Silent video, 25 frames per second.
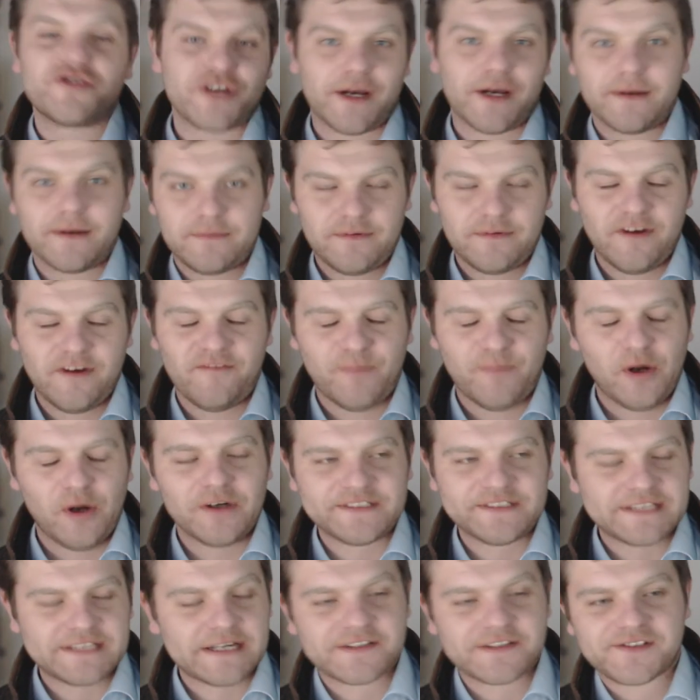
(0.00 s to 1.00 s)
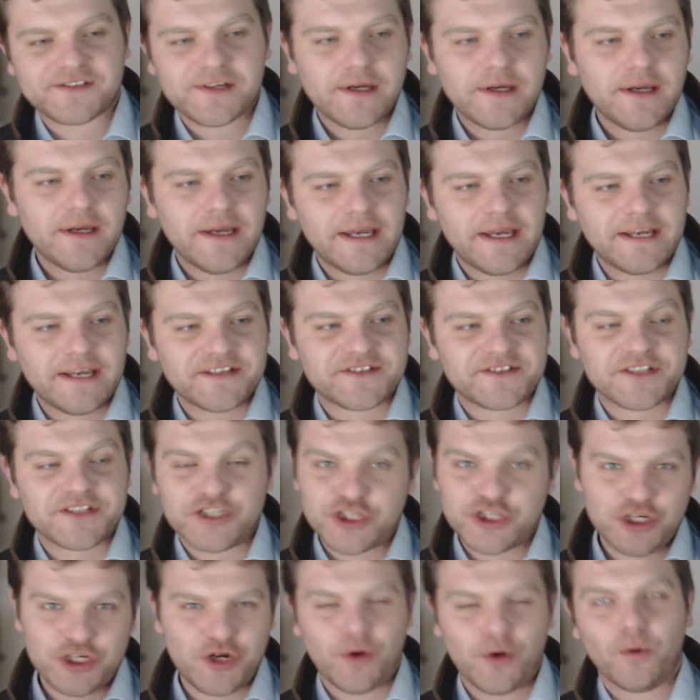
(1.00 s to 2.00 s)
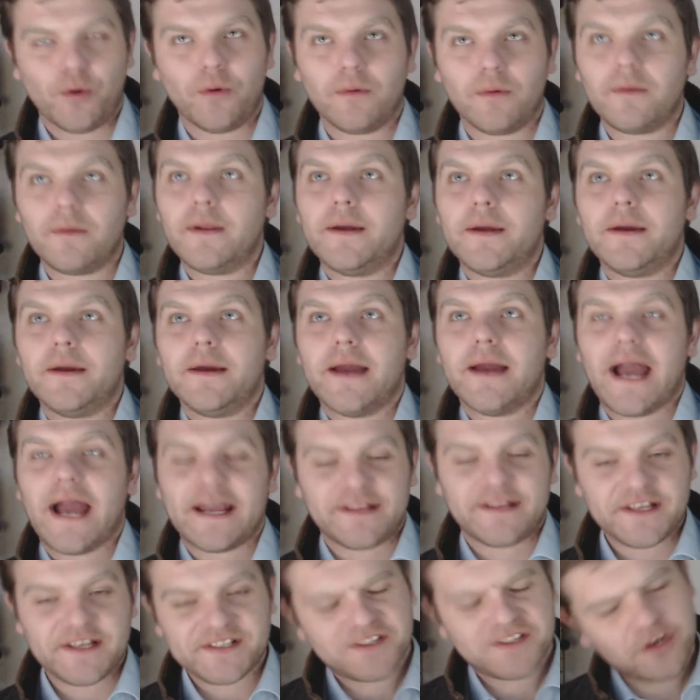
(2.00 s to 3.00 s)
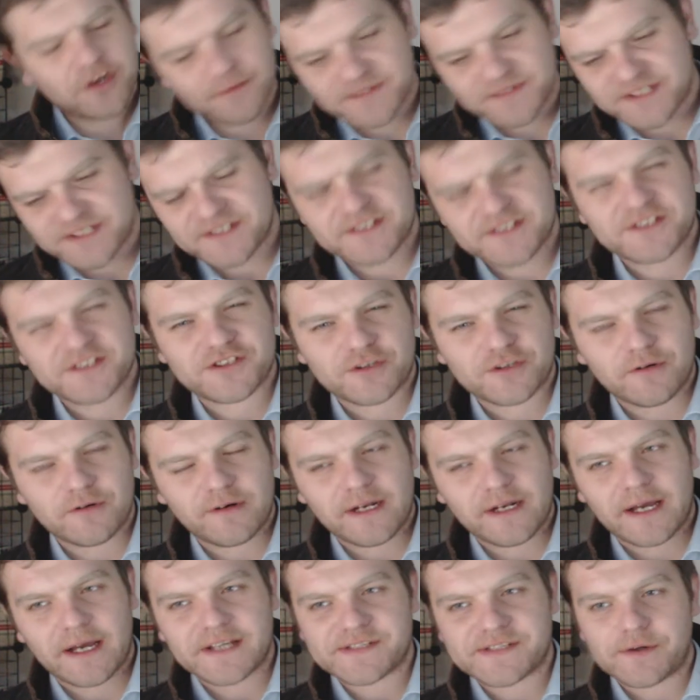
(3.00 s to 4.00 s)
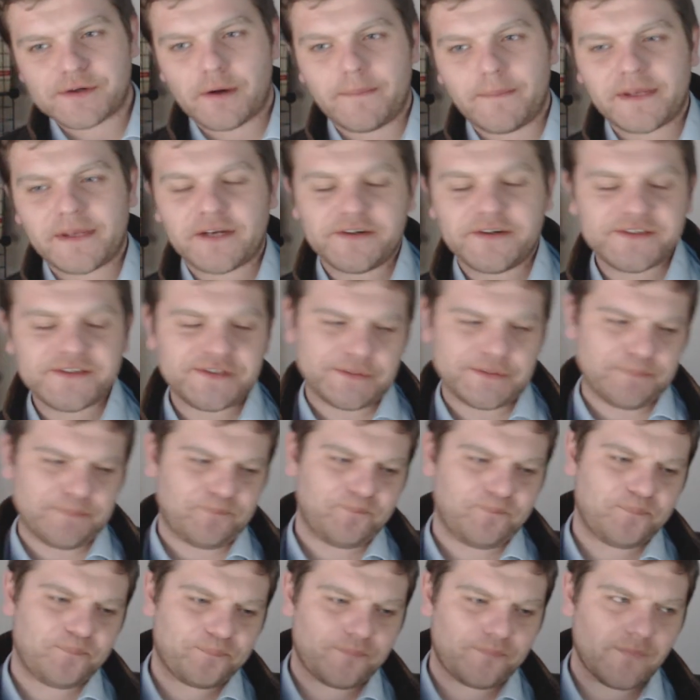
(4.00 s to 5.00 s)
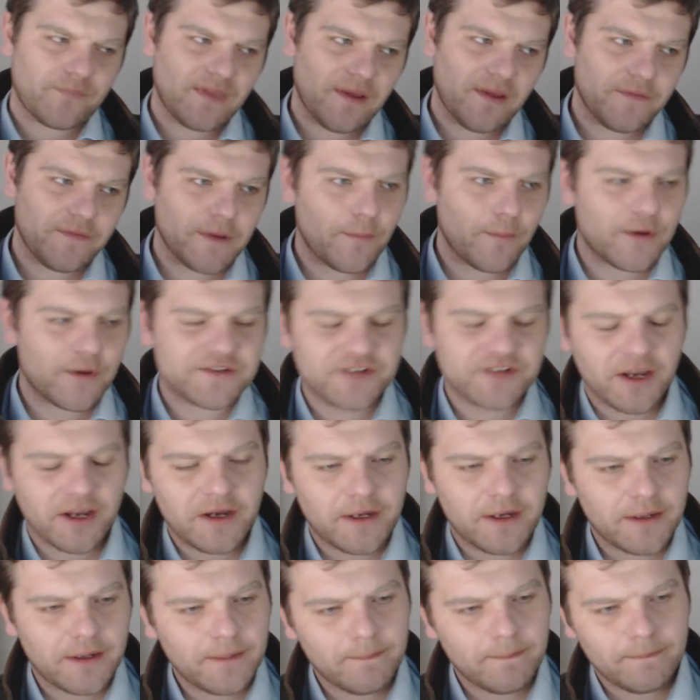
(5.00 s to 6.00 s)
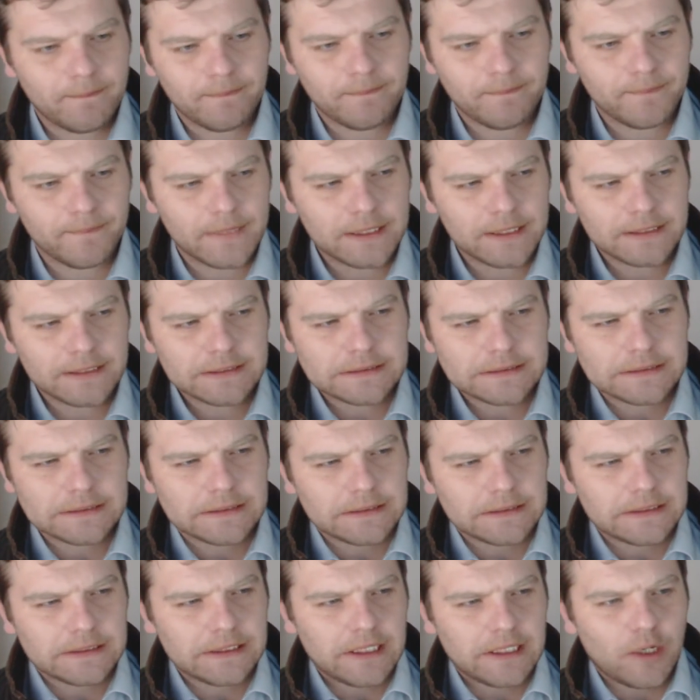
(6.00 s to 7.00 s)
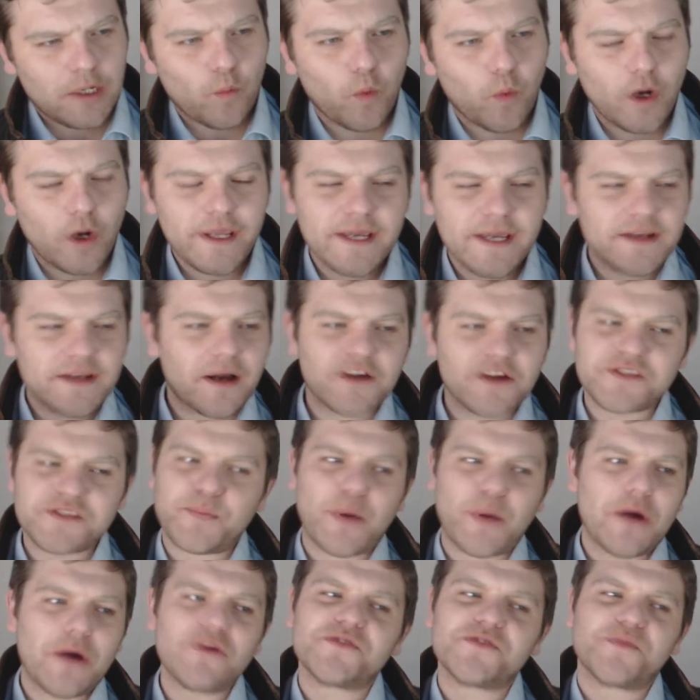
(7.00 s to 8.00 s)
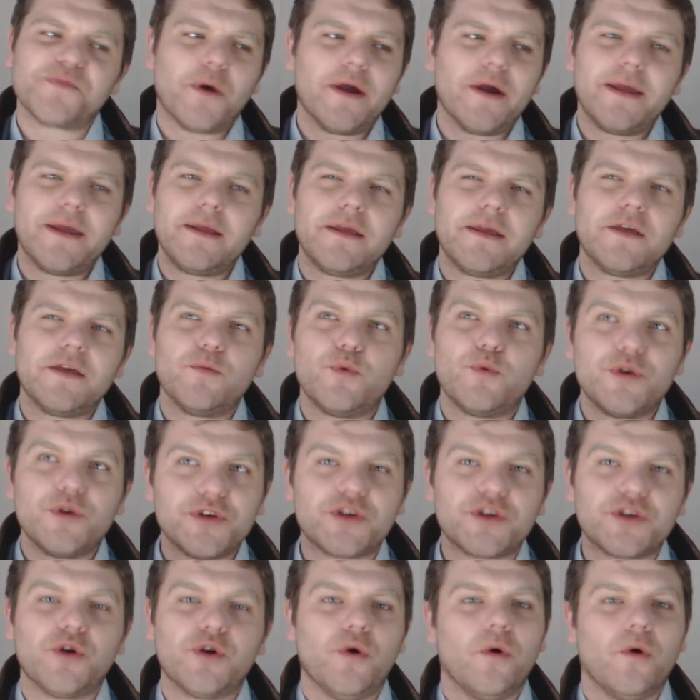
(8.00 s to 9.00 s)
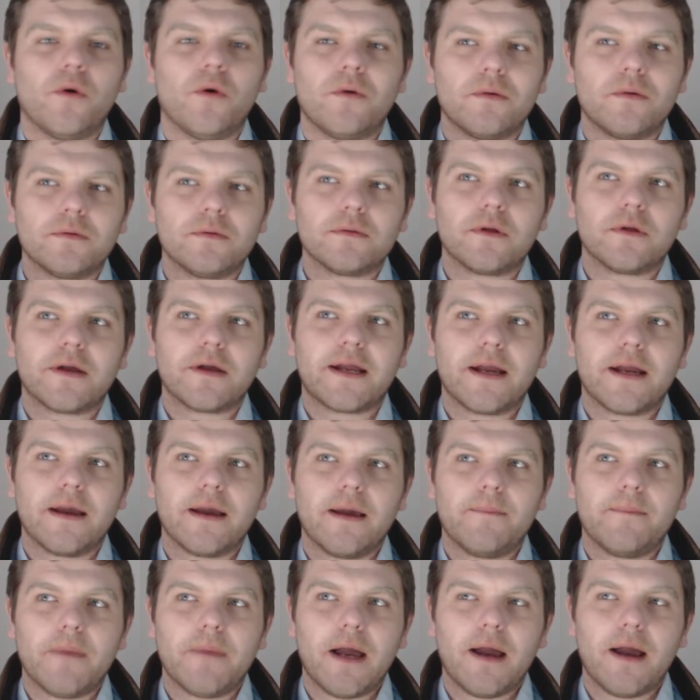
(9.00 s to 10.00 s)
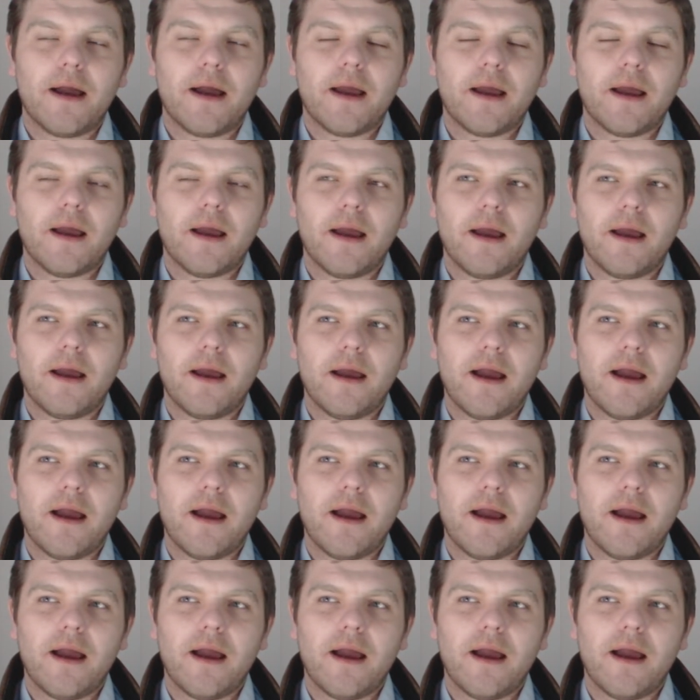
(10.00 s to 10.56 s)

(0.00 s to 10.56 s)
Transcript: culture of Byzas is the duel, and this comes into the story later on because there was um what you I suppose what you would call like um,